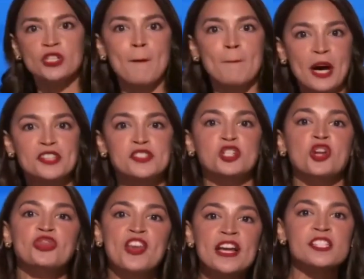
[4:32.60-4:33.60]
union
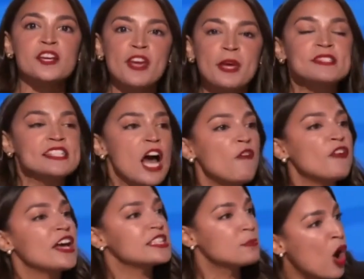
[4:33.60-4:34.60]
buster thinks of
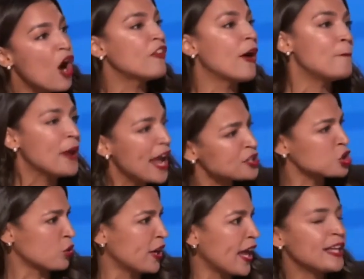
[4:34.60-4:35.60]
himself as more of a
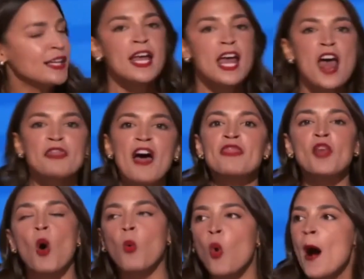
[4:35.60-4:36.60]
patriot
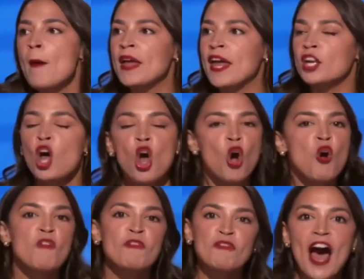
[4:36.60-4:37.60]
than the woman
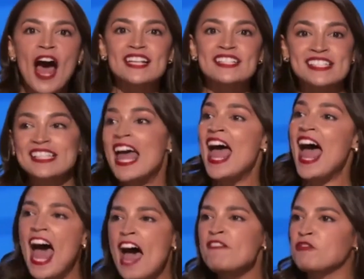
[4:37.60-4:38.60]
who fights
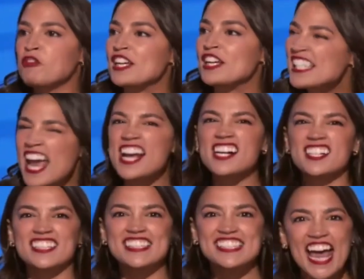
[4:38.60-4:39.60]
every
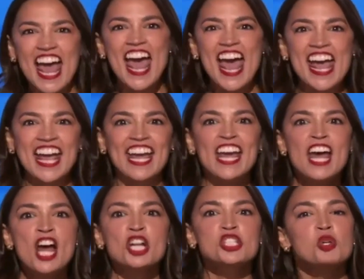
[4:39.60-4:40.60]
single day
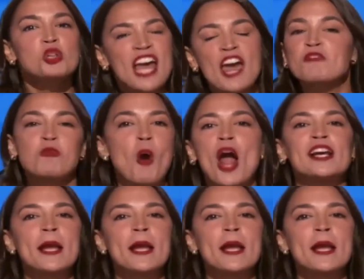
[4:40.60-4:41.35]
to lift